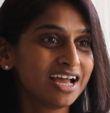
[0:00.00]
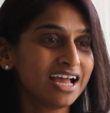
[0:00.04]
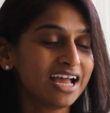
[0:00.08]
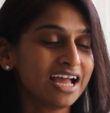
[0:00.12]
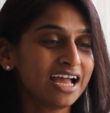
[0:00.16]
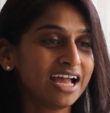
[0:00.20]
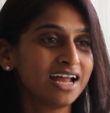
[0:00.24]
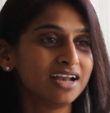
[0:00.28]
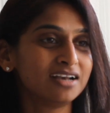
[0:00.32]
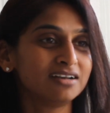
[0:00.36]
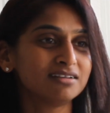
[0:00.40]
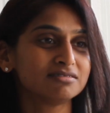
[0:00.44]

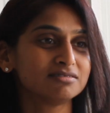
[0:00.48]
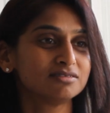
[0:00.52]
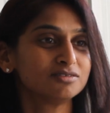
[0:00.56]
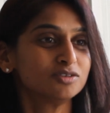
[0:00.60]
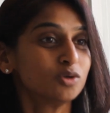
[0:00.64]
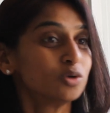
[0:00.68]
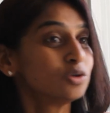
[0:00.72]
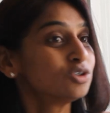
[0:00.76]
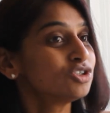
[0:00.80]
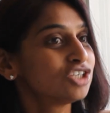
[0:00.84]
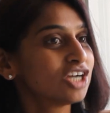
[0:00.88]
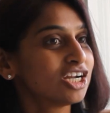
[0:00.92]
and
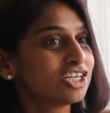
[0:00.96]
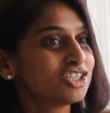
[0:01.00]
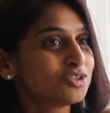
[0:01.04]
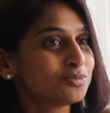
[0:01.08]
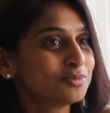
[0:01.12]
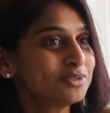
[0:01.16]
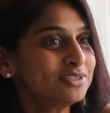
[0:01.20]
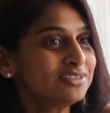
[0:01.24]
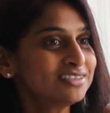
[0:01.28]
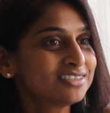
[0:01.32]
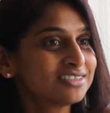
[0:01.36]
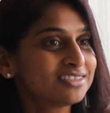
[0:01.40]
no
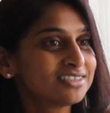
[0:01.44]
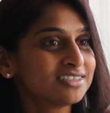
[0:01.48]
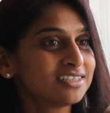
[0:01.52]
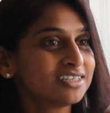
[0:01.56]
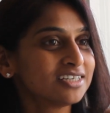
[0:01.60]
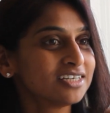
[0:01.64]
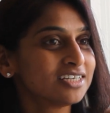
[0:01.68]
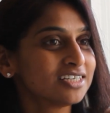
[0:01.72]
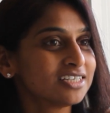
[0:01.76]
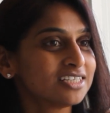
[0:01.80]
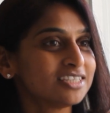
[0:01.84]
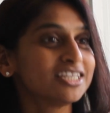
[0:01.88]
judgments,
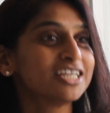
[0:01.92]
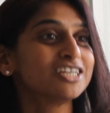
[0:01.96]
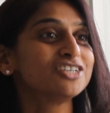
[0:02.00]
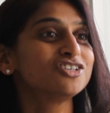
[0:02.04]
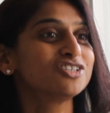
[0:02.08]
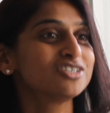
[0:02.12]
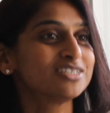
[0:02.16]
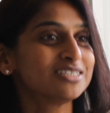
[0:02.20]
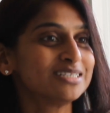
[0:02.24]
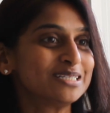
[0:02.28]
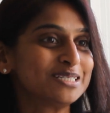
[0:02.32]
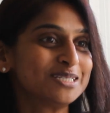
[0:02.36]
they're
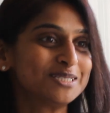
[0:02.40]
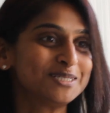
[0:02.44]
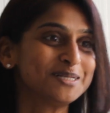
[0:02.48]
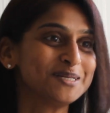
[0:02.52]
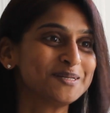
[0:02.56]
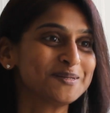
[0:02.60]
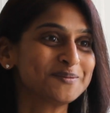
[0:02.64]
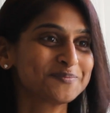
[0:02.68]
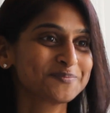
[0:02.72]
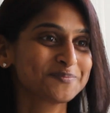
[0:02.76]
just listening.